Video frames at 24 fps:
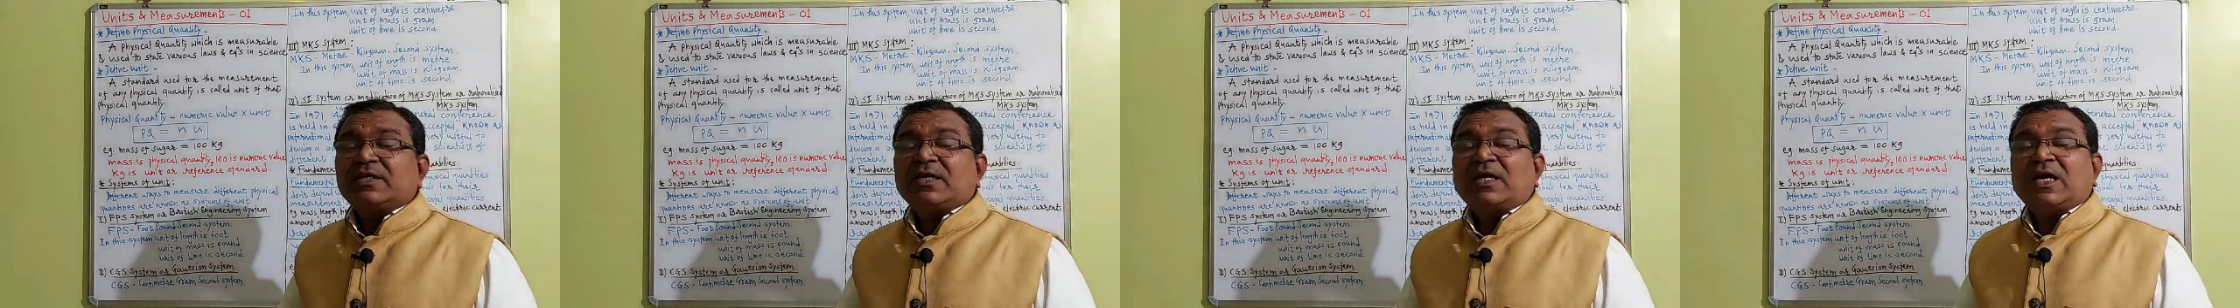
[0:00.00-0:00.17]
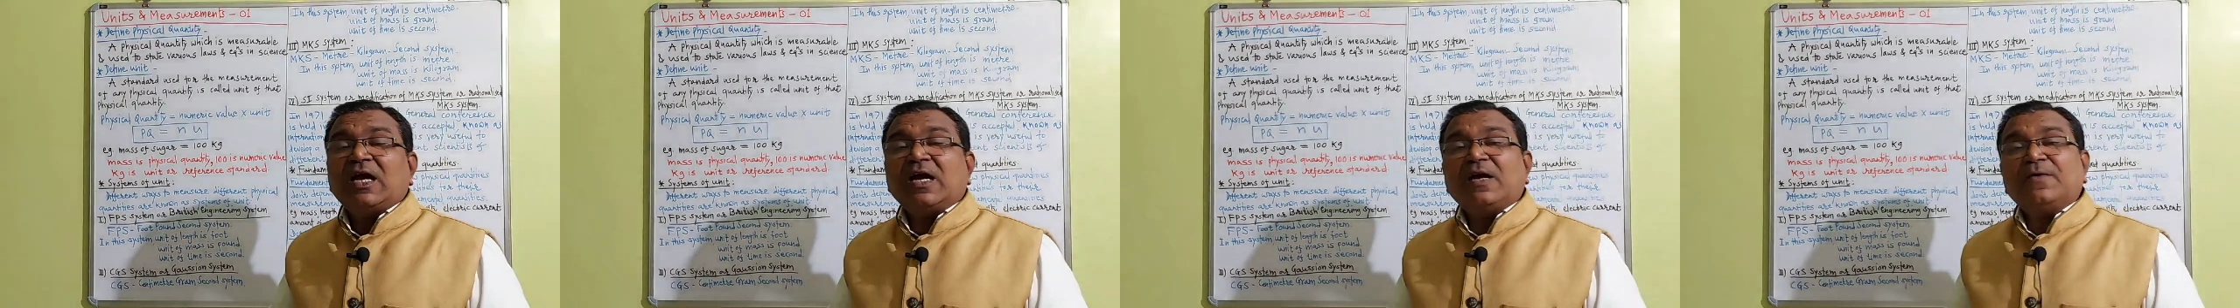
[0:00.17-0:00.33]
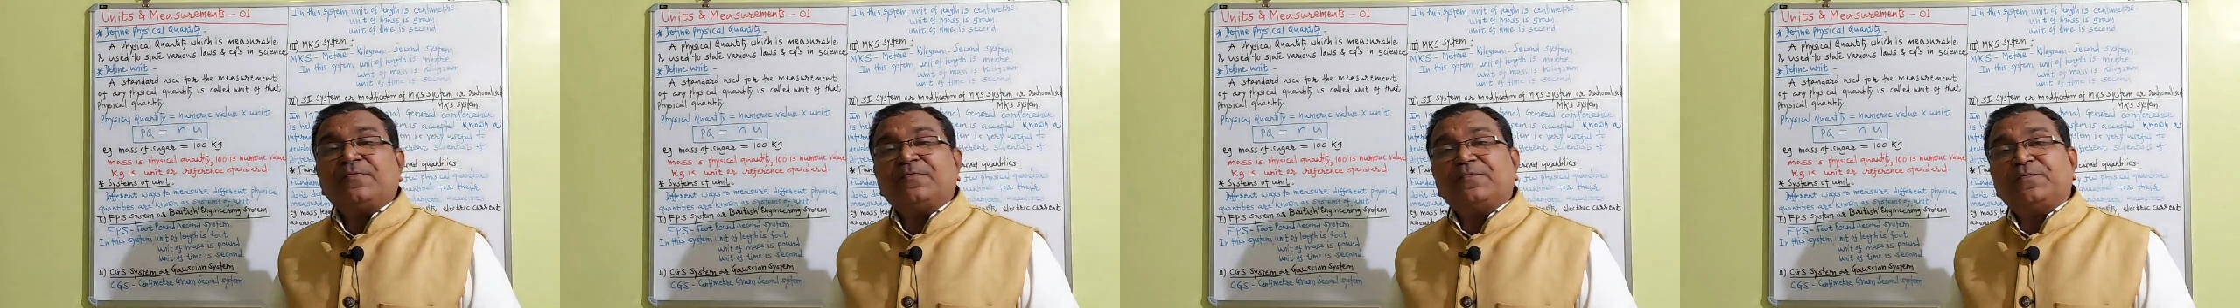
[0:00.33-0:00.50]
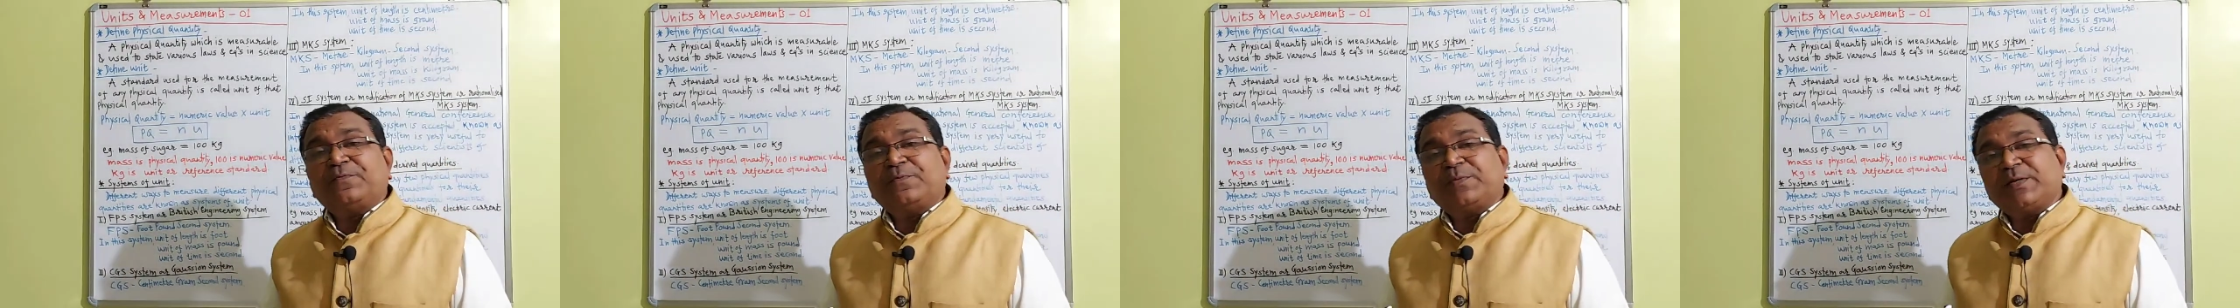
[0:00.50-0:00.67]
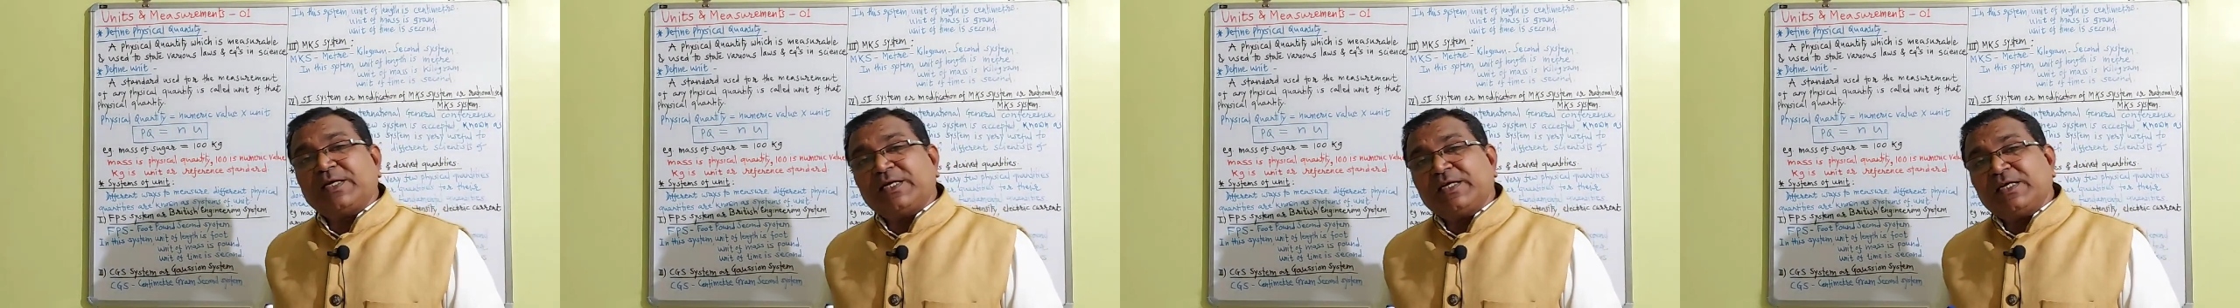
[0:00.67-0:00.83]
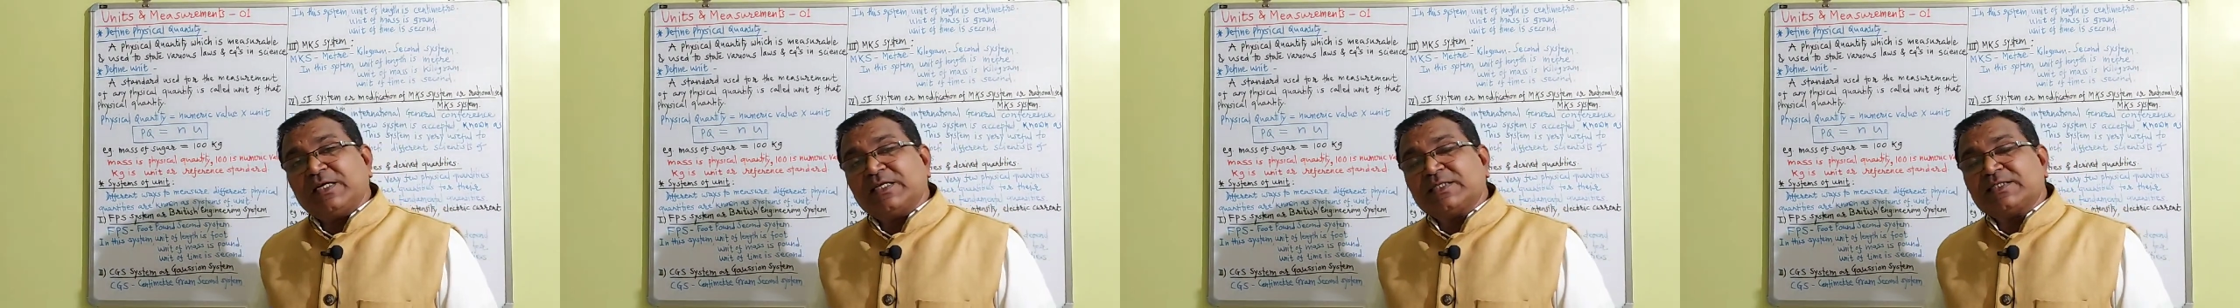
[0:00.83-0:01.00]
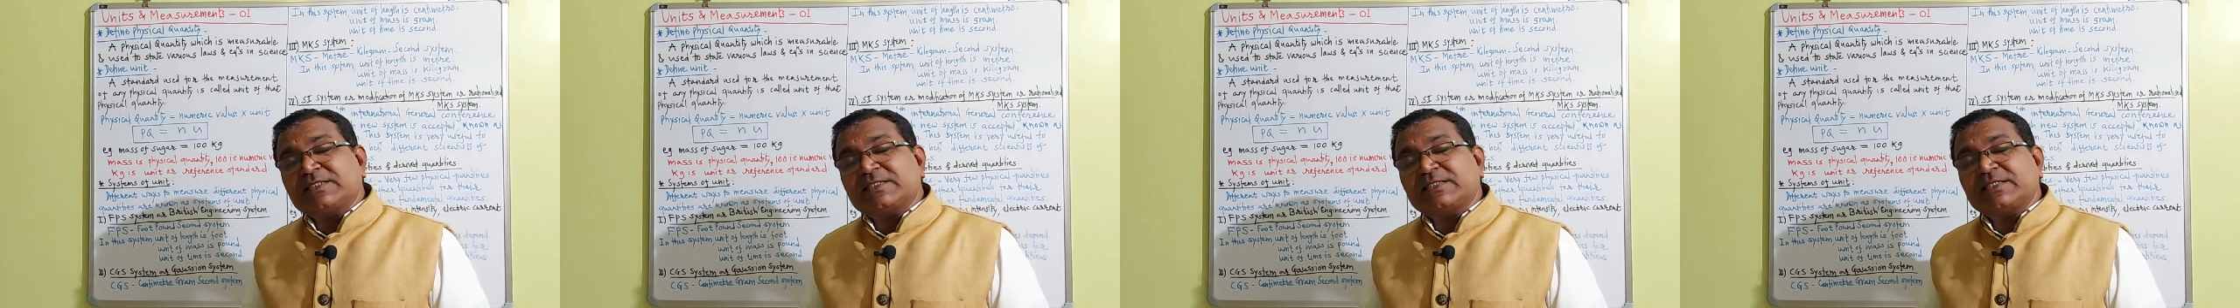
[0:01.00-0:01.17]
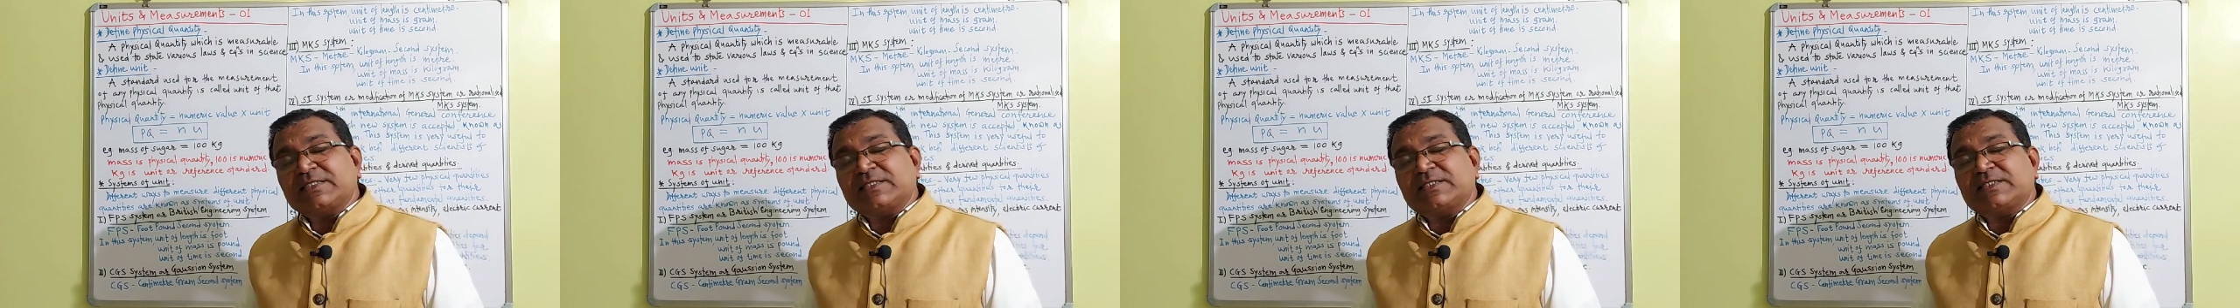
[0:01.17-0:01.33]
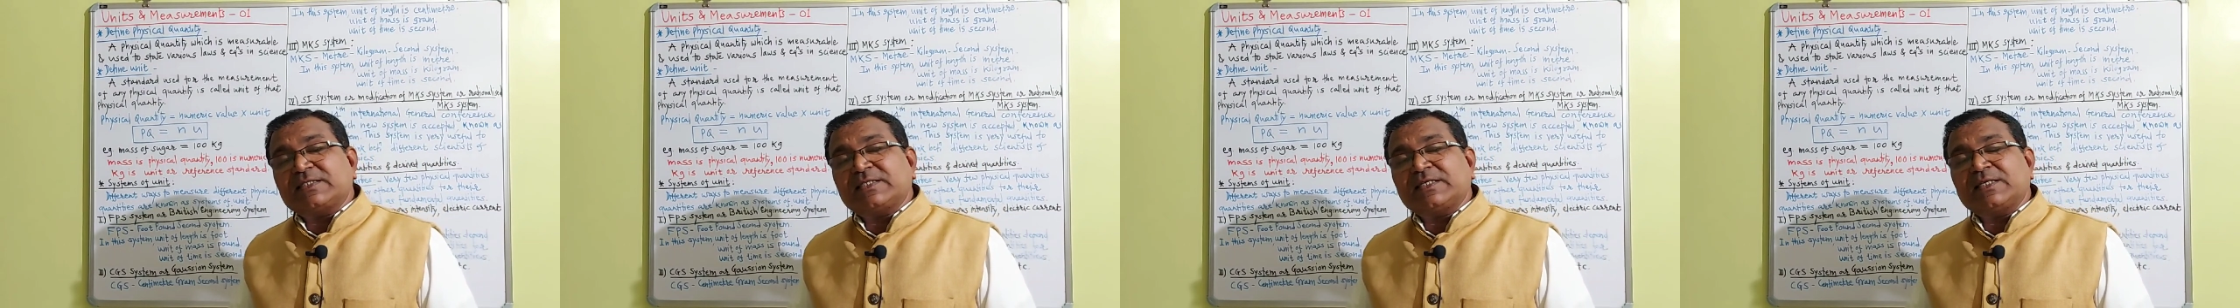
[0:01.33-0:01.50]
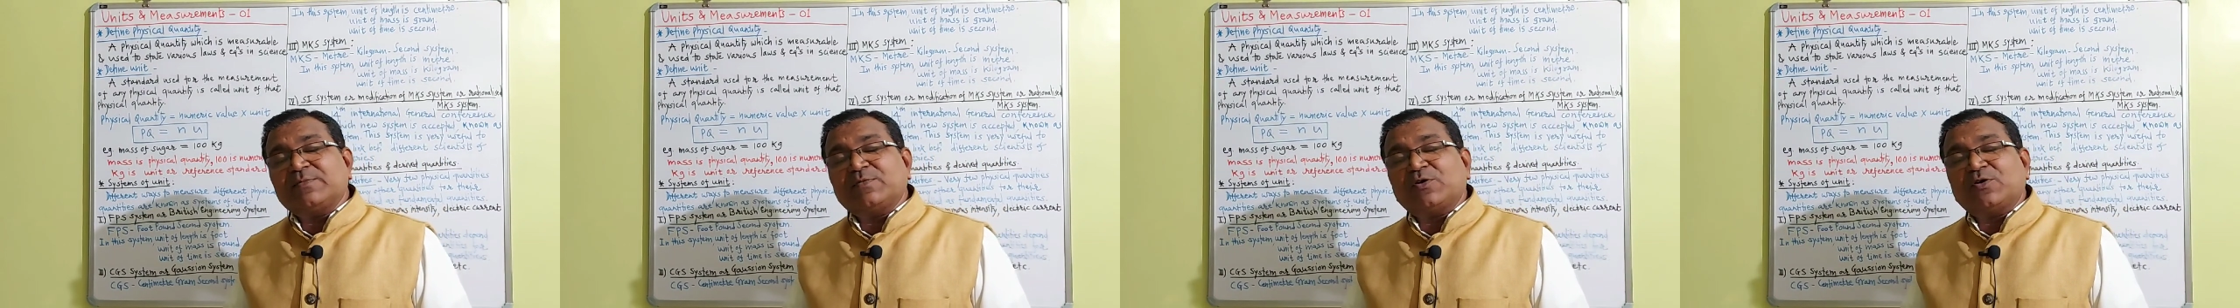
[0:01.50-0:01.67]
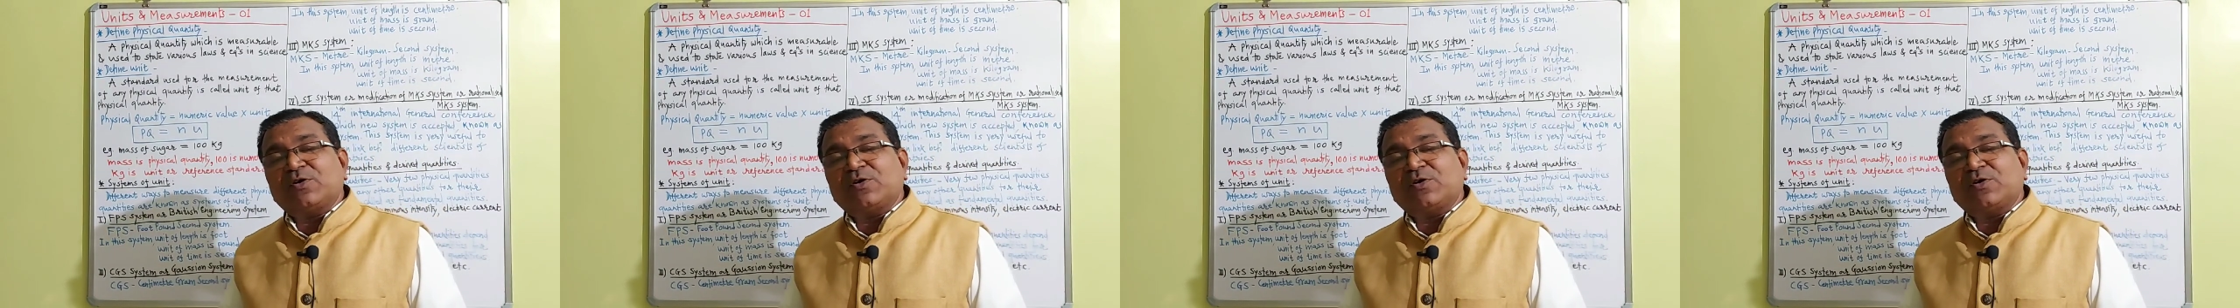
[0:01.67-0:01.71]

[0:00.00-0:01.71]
FPS system,